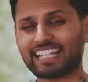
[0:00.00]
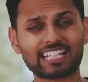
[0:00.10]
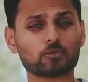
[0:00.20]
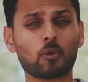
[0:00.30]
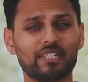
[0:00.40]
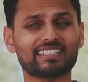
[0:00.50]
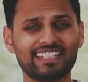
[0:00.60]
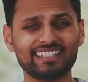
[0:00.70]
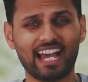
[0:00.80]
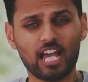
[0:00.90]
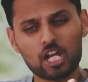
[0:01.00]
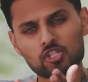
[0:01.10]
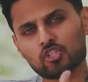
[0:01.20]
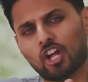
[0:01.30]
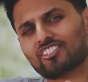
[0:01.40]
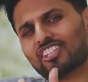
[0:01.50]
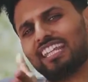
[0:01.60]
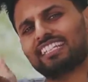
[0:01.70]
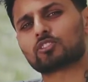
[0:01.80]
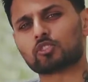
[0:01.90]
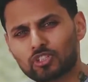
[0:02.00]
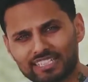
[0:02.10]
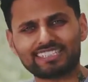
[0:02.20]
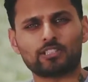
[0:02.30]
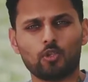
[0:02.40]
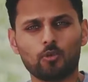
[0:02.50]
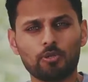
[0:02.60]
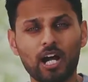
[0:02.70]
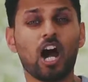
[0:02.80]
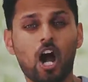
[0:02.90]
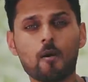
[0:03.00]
And that's why we see that judging is critical, but